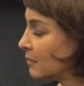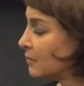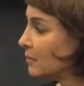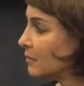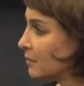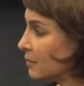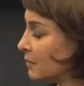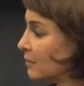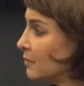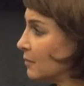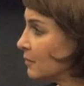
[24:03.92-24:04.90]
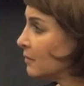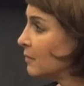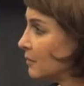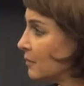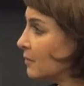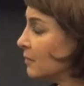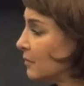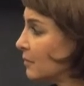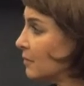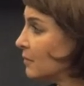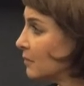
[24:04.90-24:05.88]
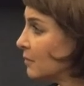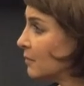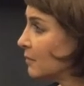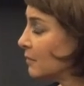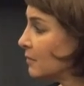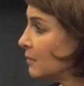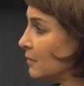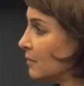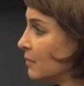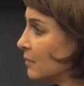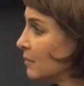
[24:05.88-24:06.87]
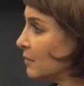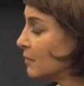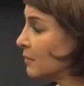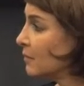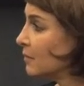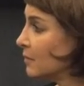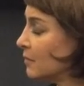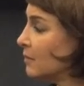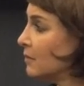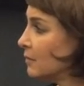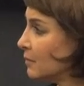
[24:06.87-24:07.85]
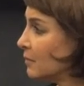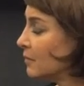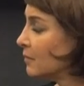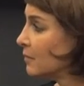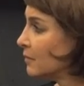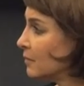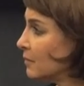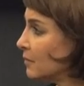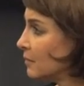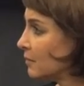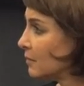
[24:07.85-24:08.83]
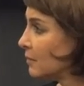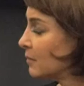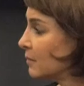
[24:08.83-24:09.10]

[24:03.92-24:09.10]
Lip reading: (silent)